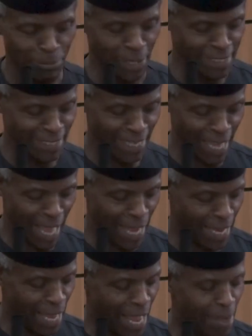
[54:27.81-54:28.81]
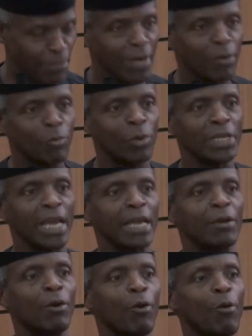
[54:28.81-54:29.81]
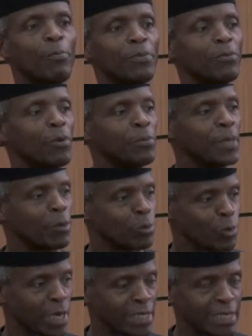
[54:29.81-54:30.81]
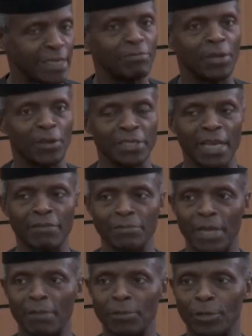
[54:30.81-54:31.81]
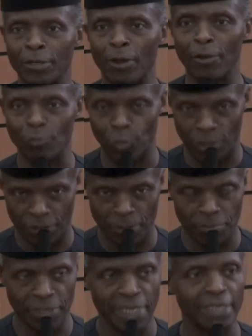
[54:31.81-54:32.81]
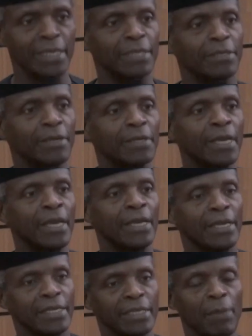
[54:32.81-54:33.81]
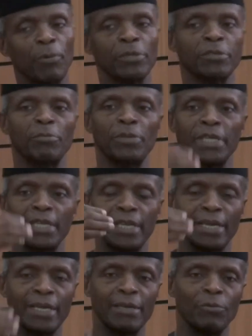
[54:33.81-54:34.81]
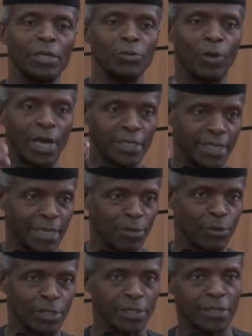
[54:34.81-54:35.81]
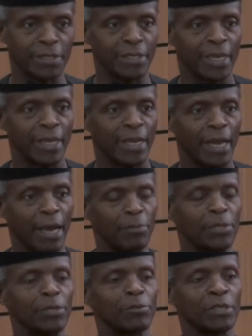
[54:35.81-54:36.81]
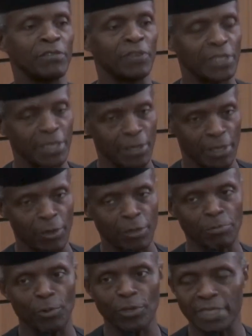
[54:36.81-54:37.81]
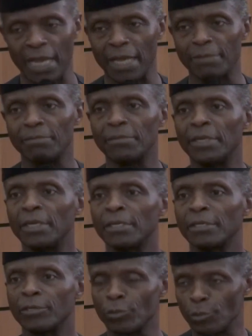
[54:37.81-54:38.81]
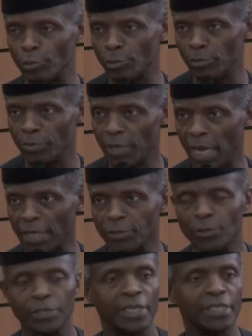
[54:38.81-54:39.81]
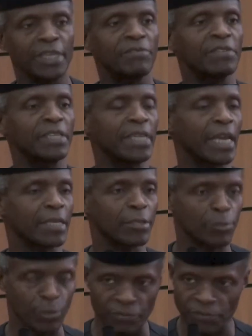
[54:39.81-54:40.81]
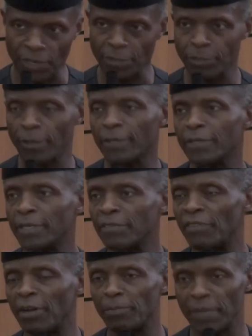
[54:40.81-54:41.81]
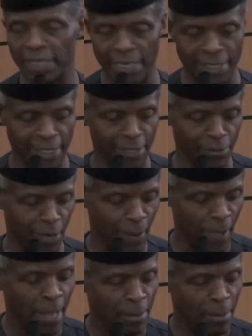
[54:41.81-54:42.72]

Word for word: But I, I'm, what I hope we'll be able to achieve, because i am not done with the presentation, is that possibly when you're asking questions, I'll be able to devote a lot more time to uh, social safety nets, to infrastructure development, etc.